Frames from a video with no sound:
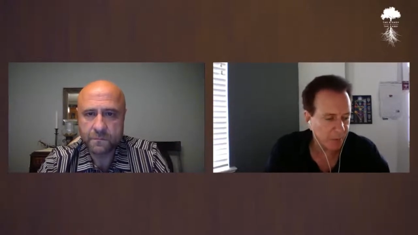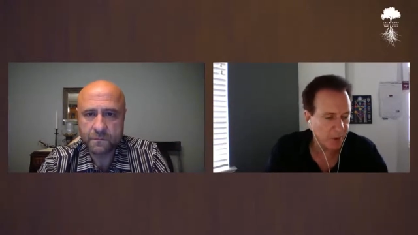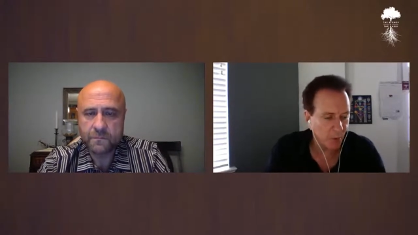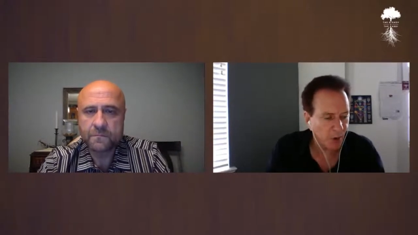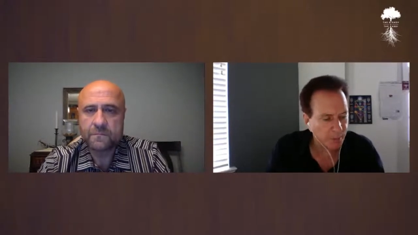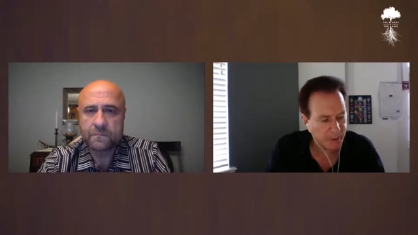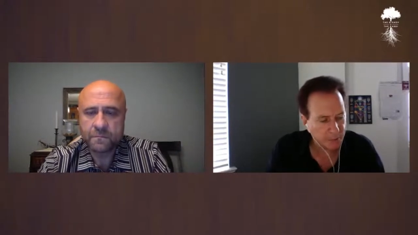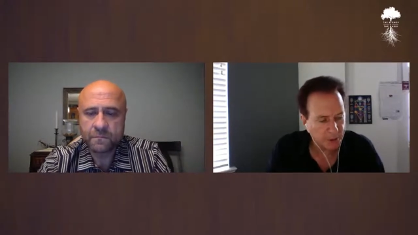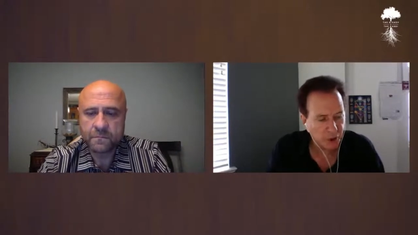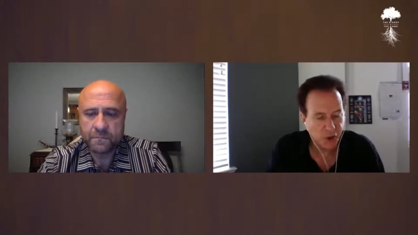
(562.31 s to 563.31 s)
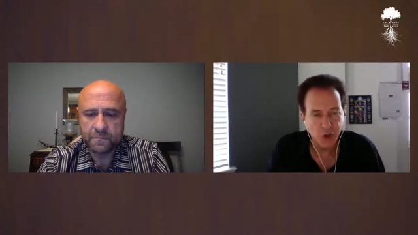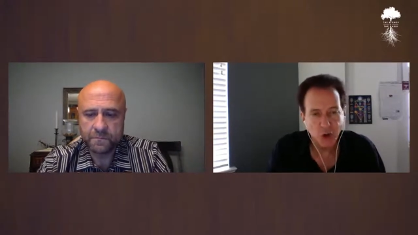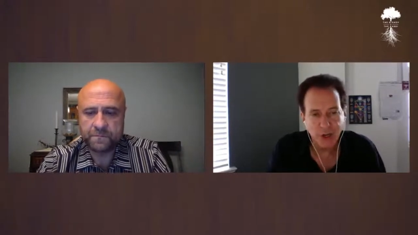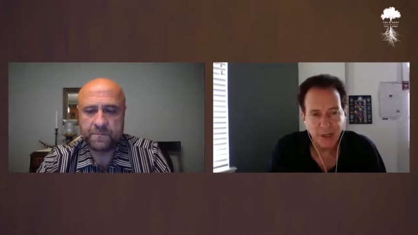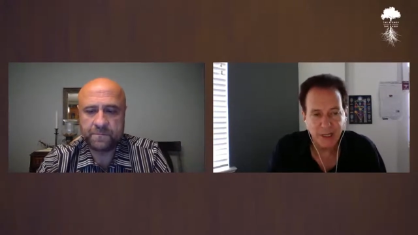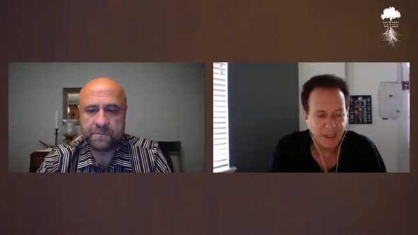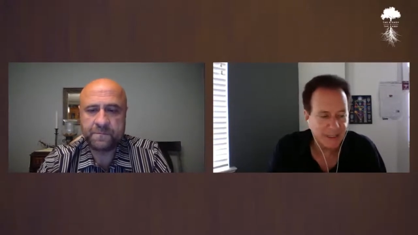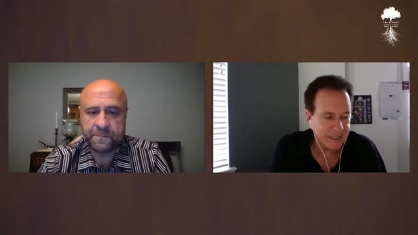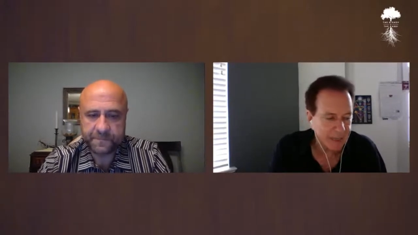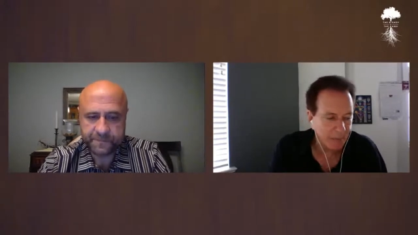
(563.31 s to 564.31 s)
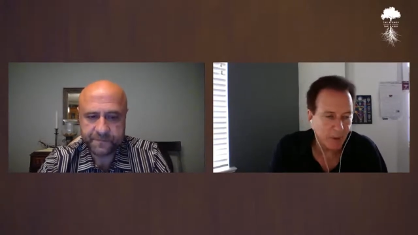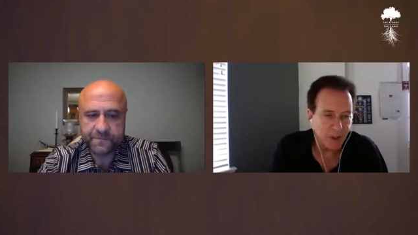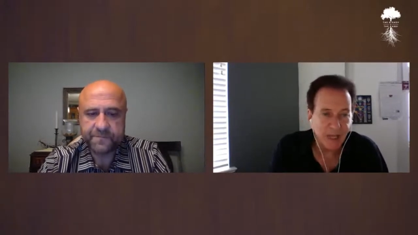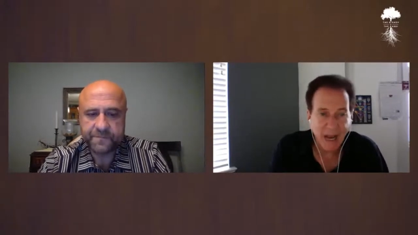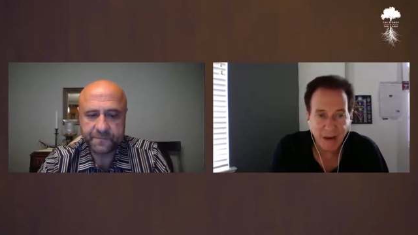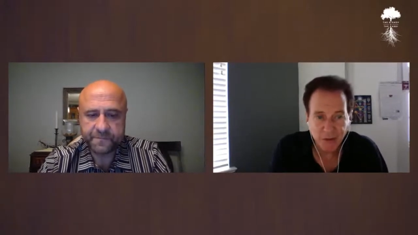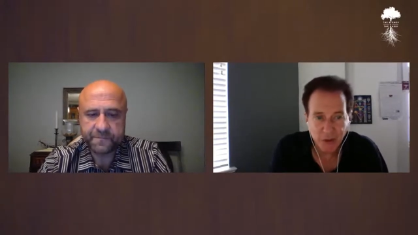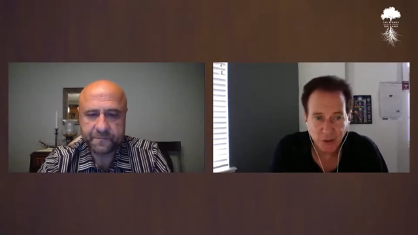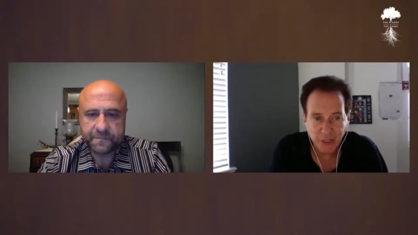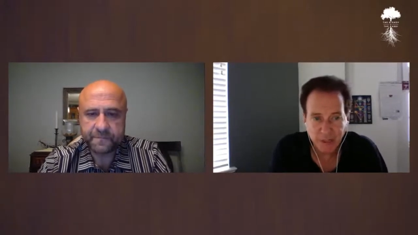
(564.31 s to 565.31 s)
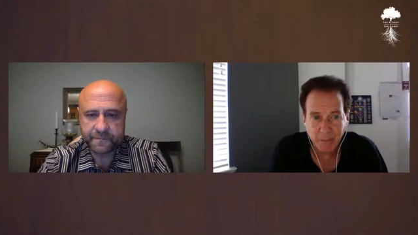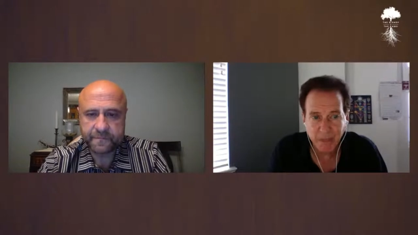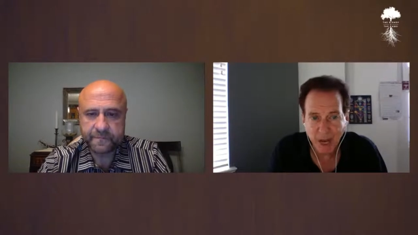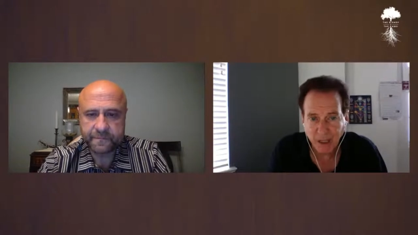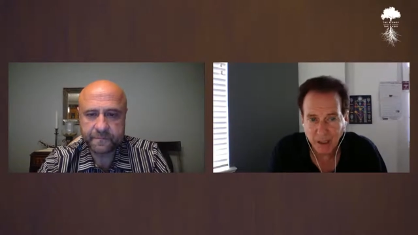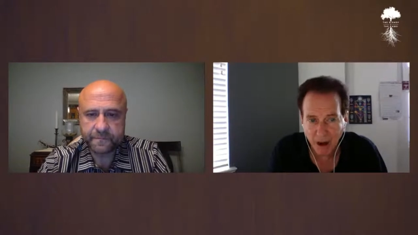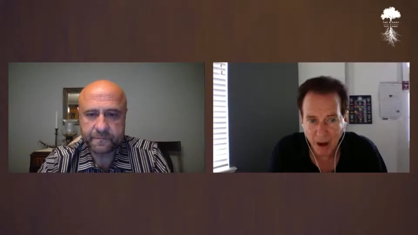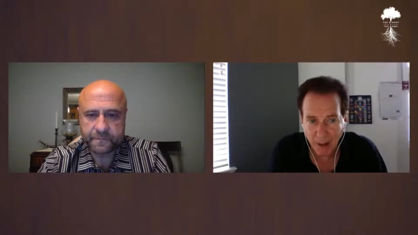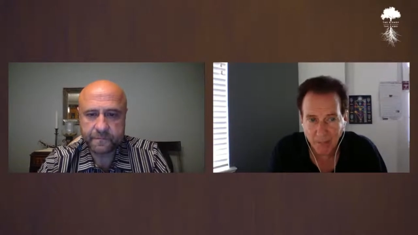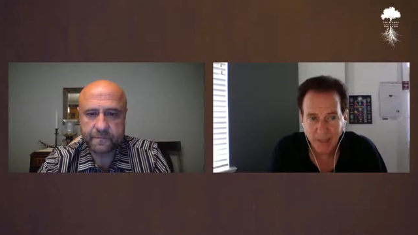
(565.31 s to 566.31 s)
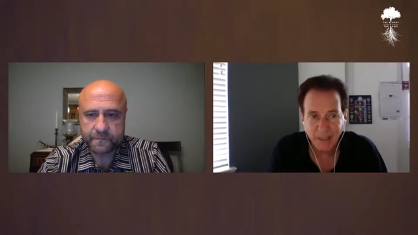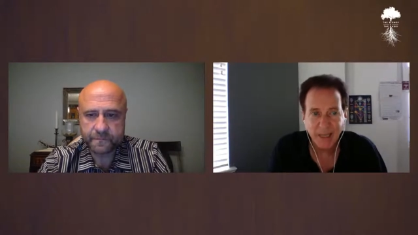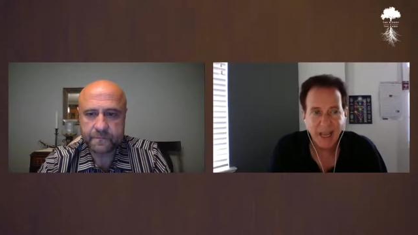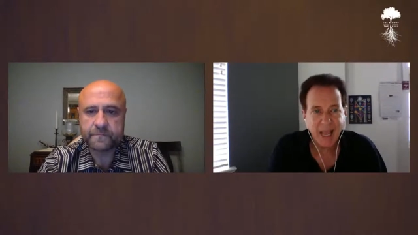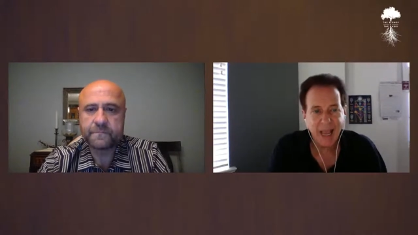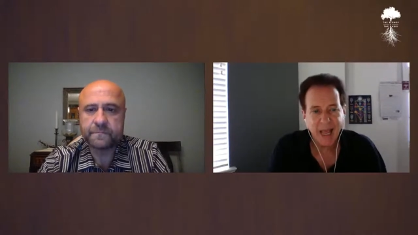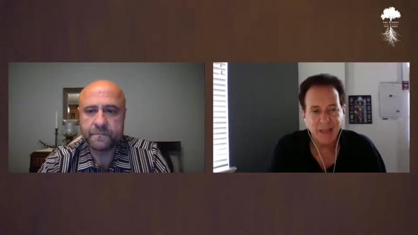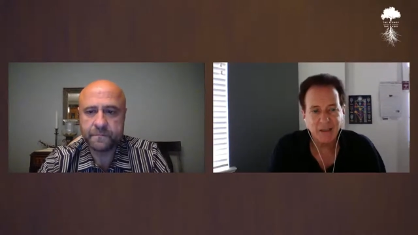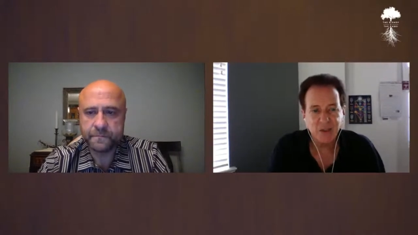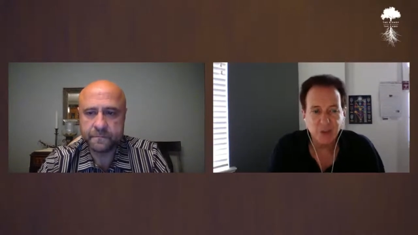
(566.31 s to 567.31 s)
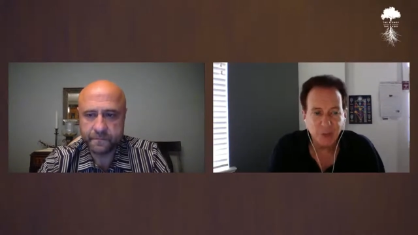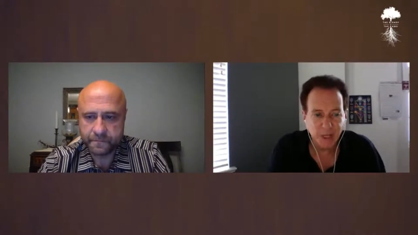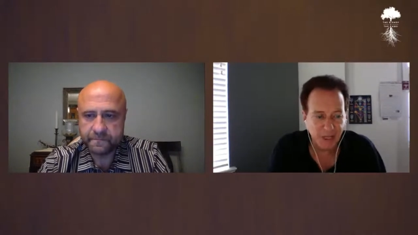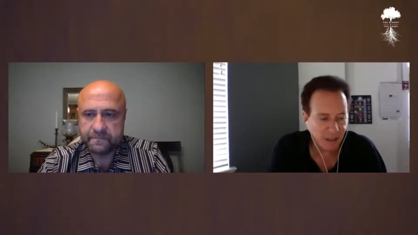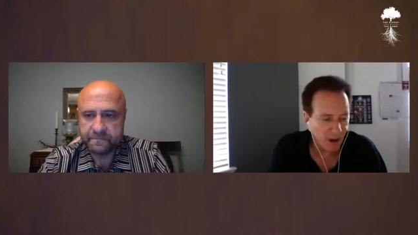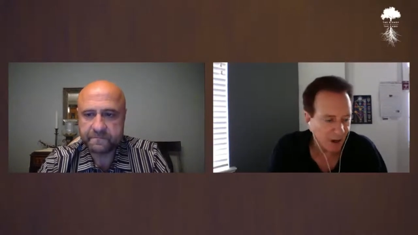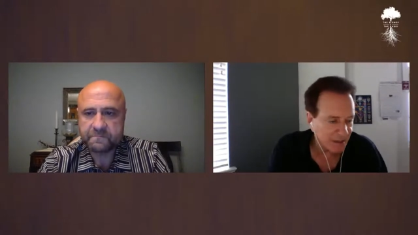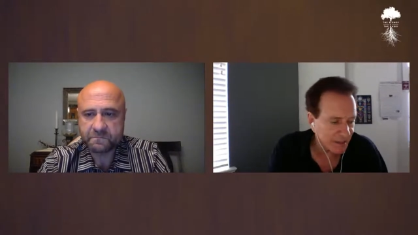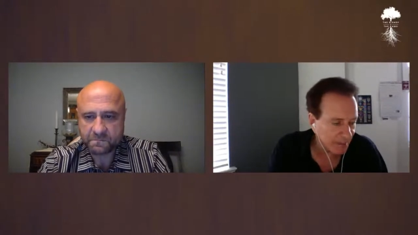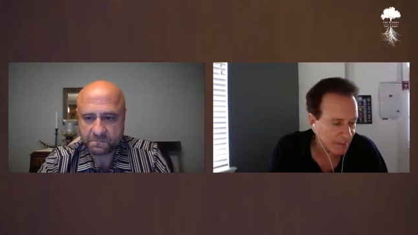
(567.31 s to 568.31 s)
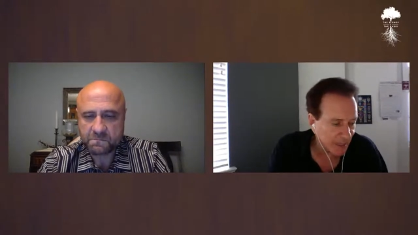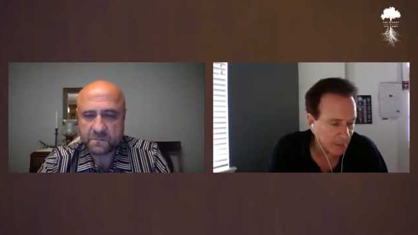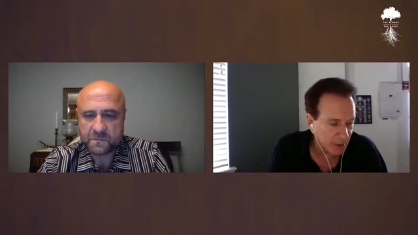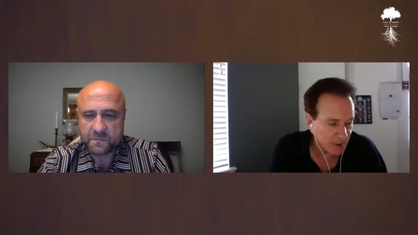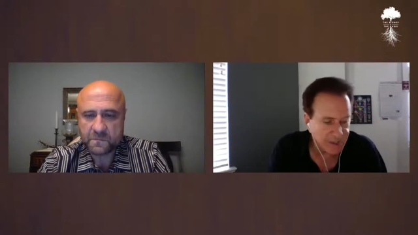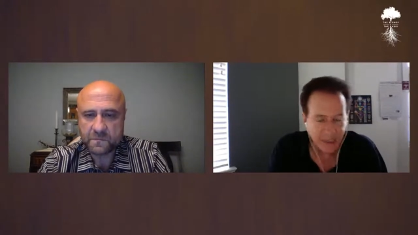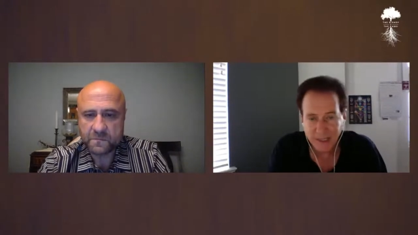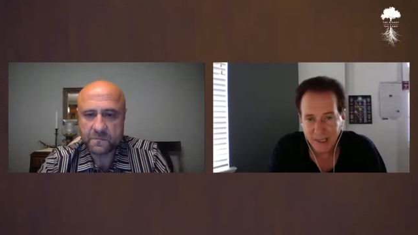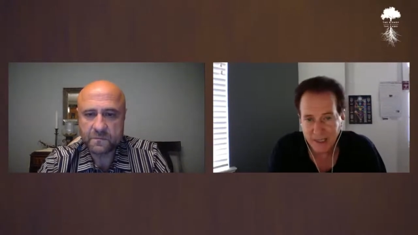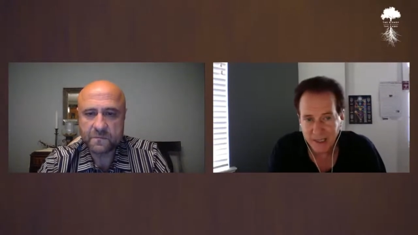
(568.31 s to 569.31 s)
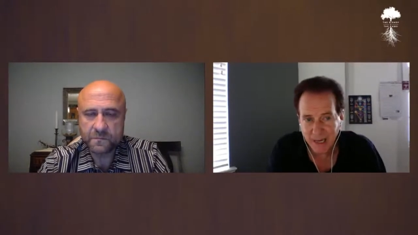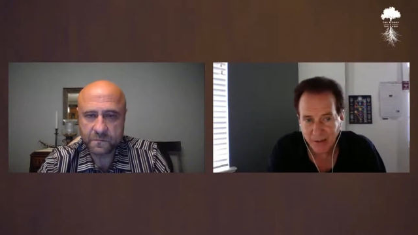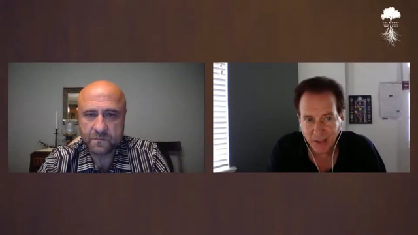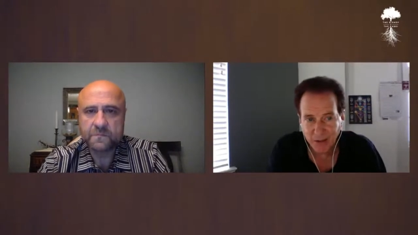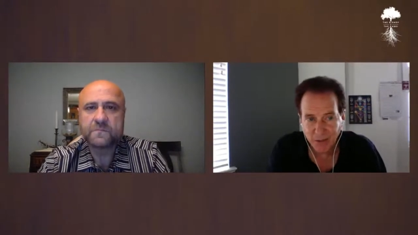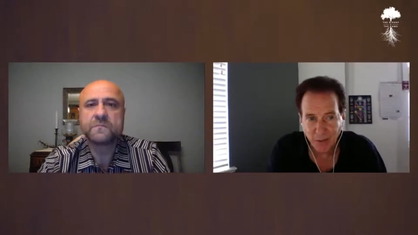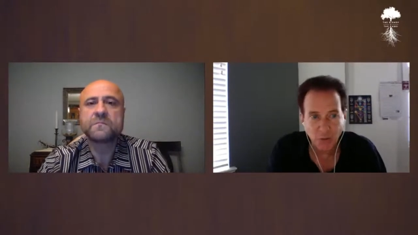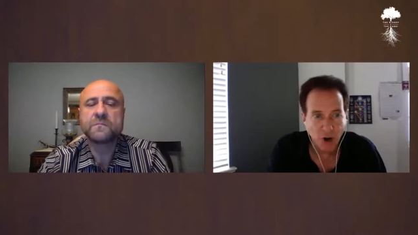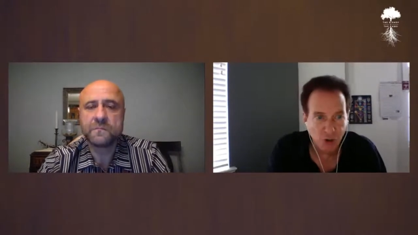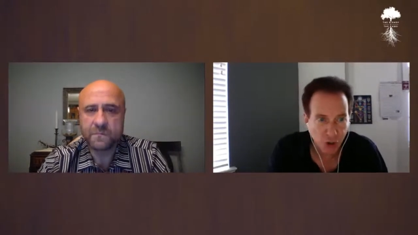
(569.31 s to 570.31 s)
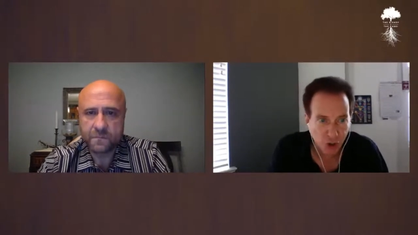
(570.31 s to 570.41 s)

Speaker 1: And we want people to join the templelivestream.com and tune in on September 6th and 7th for Rosh